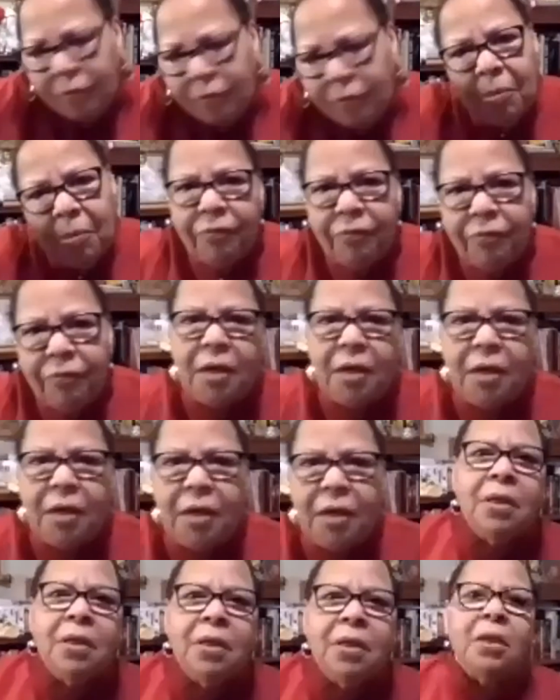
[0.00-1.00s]
up my vows.
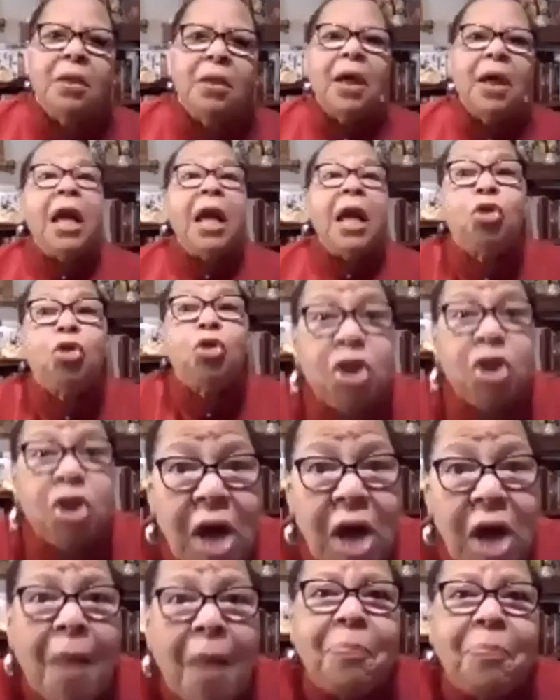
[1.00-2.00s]
And you
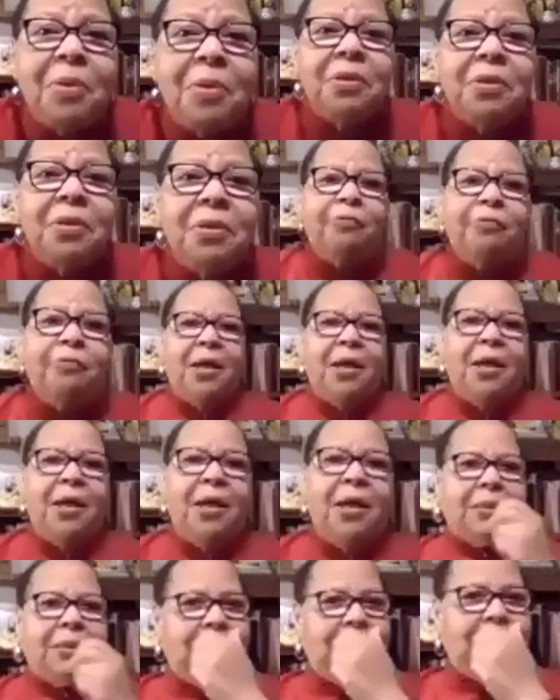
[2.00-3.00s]
stop the
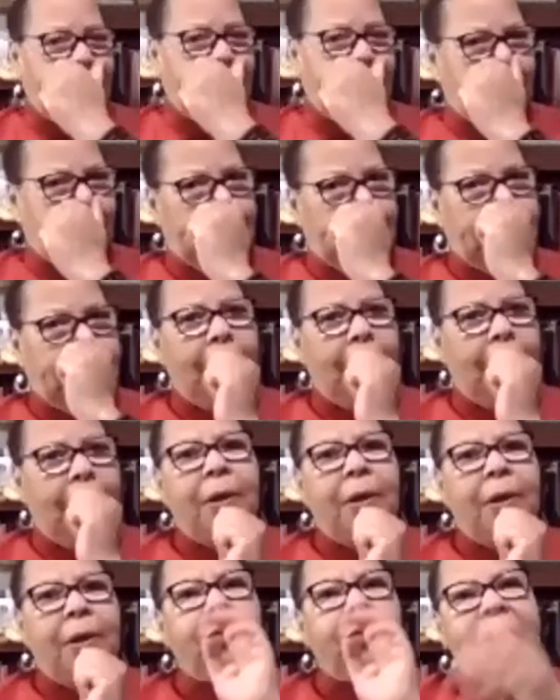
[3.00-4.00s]
violence. If
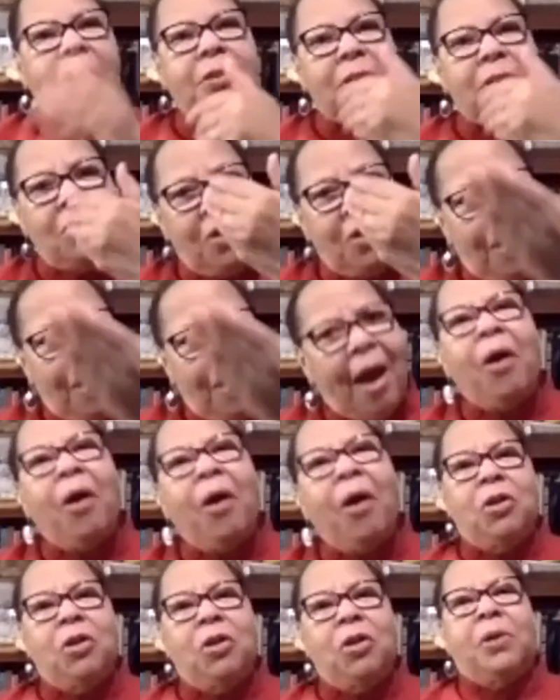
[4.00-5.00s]
that's however you
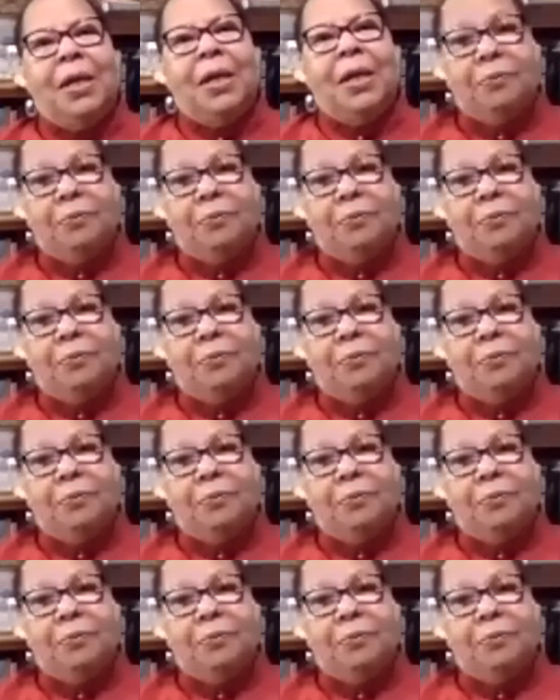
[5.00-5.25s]
can.